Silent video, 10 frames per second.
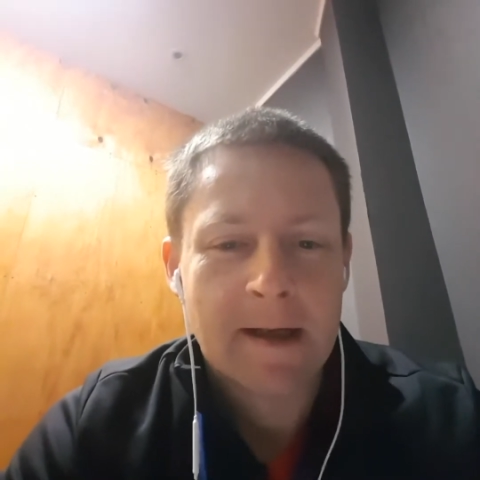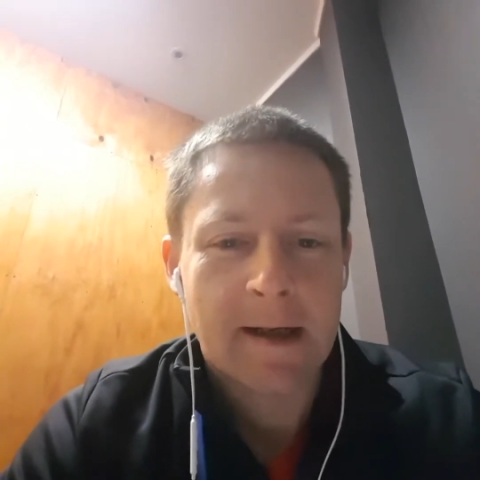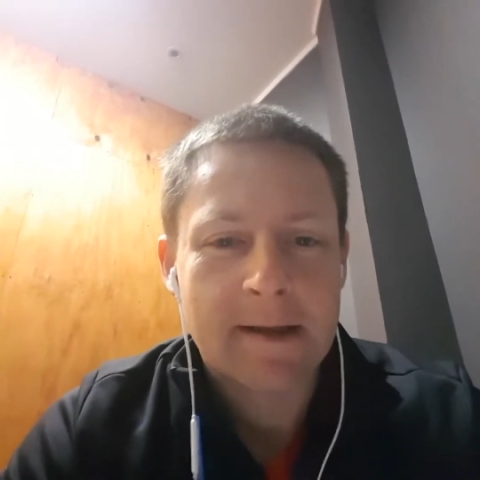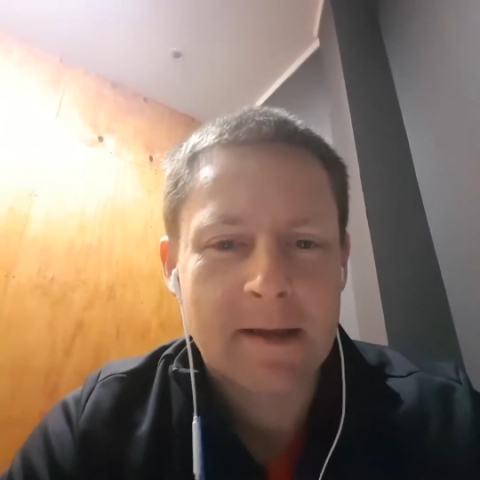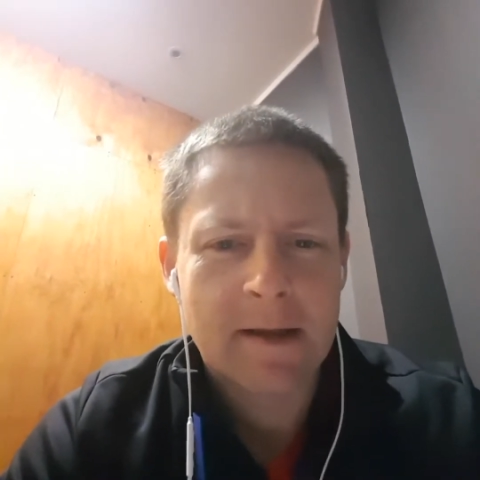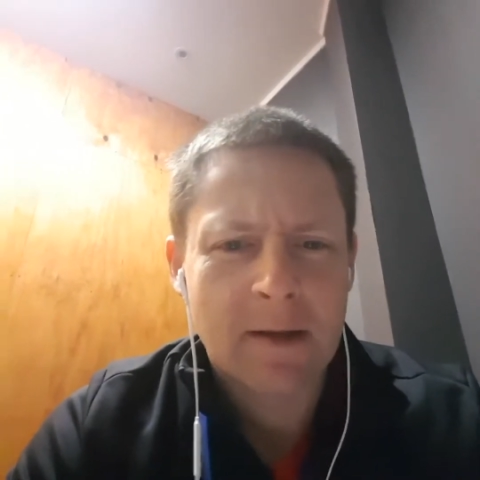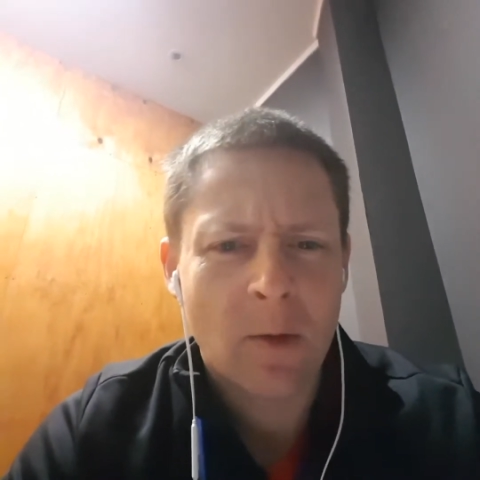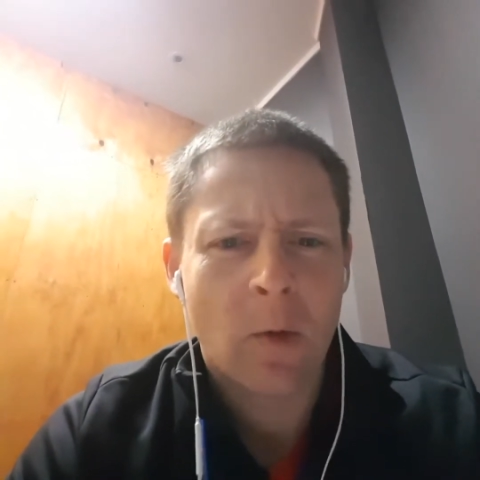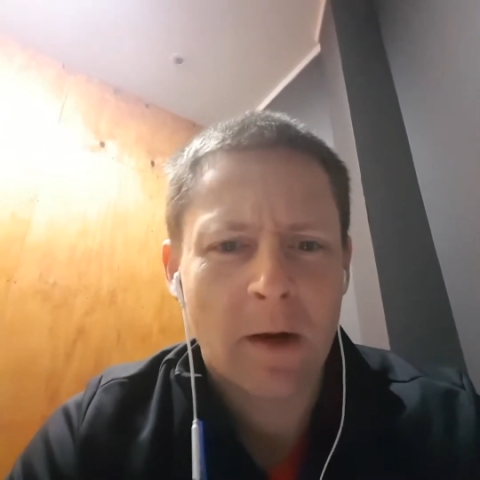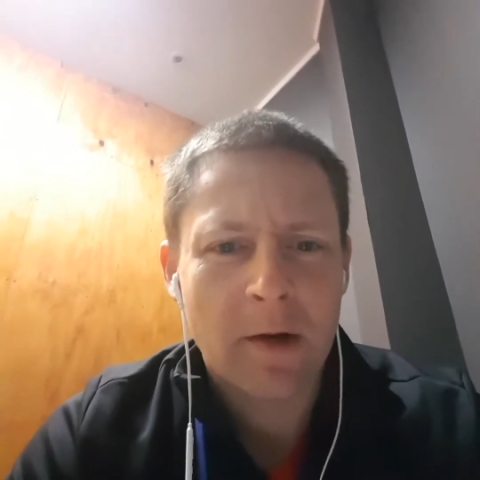it's
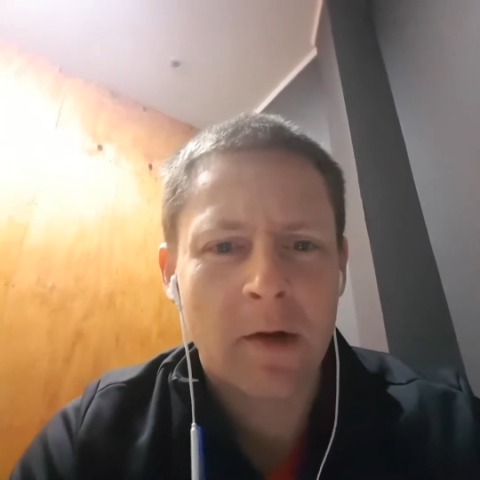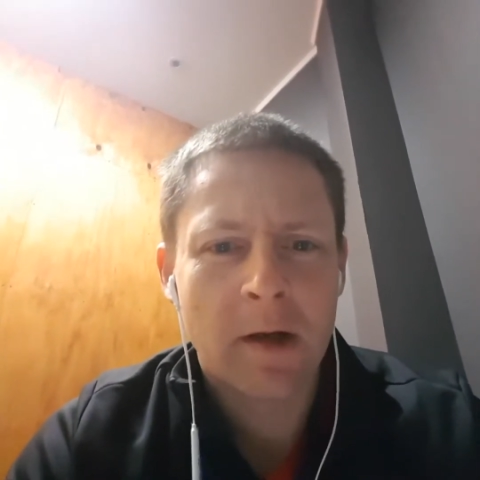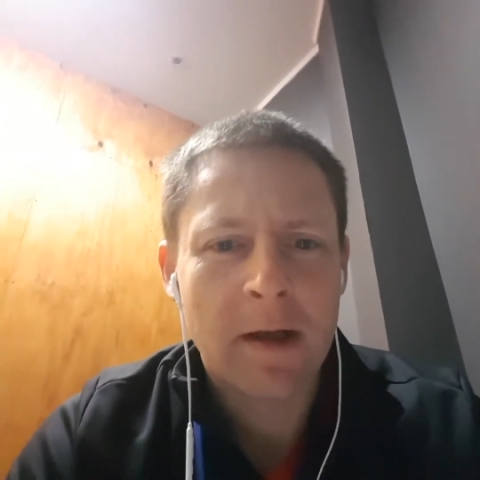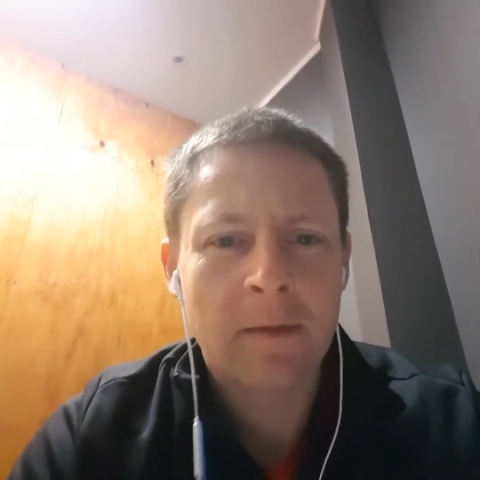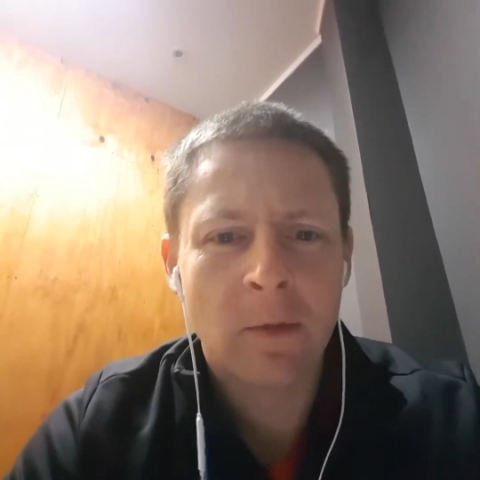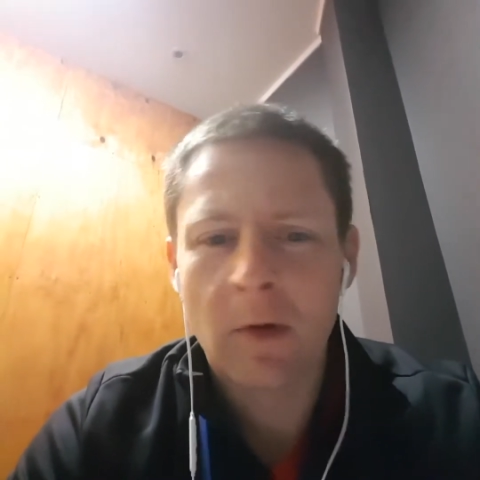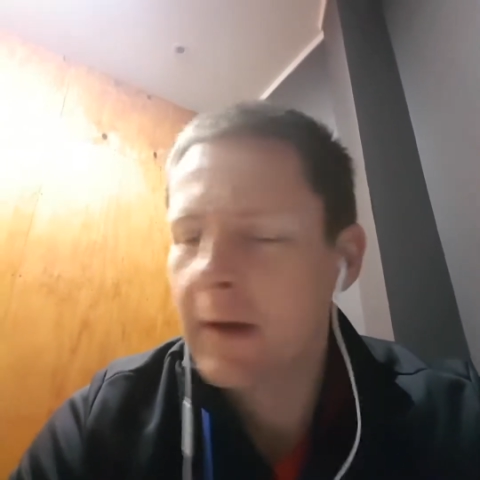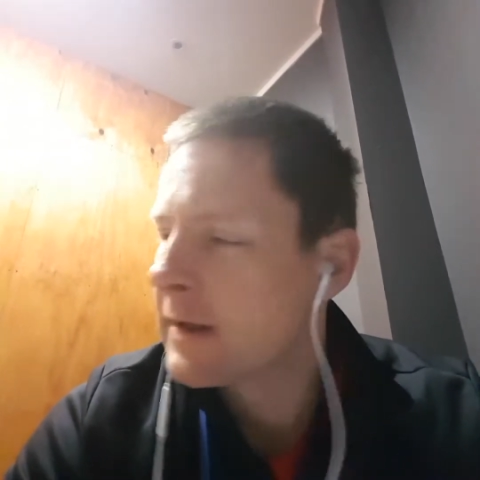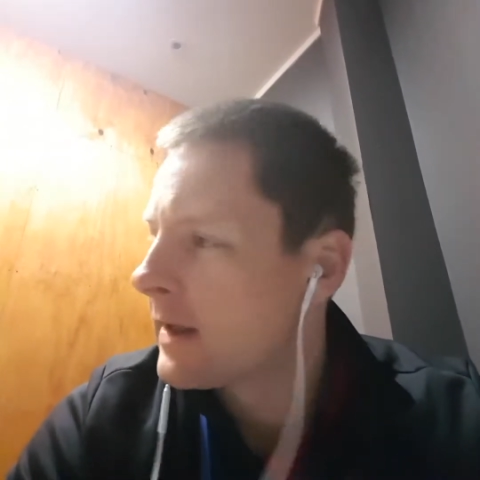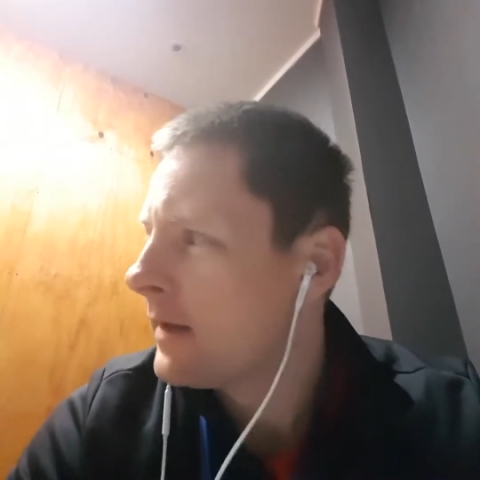quite early in the
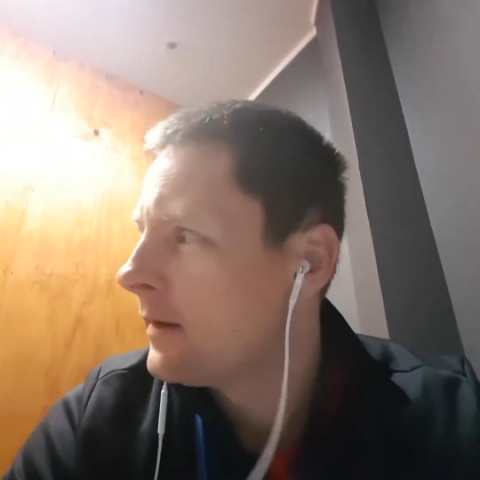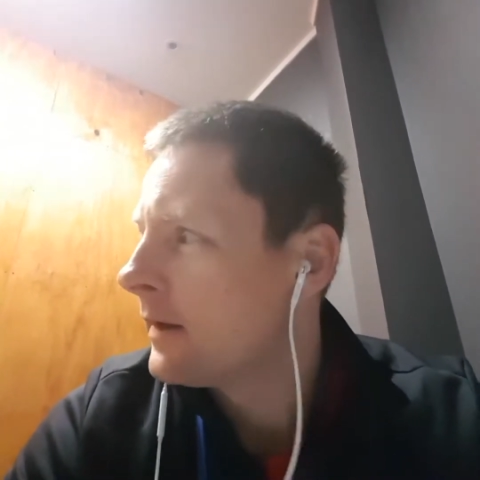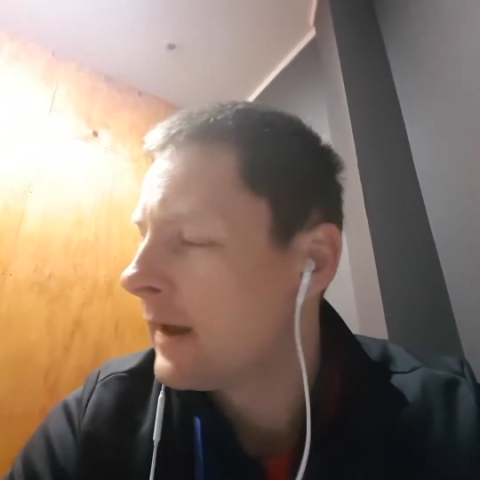morning today.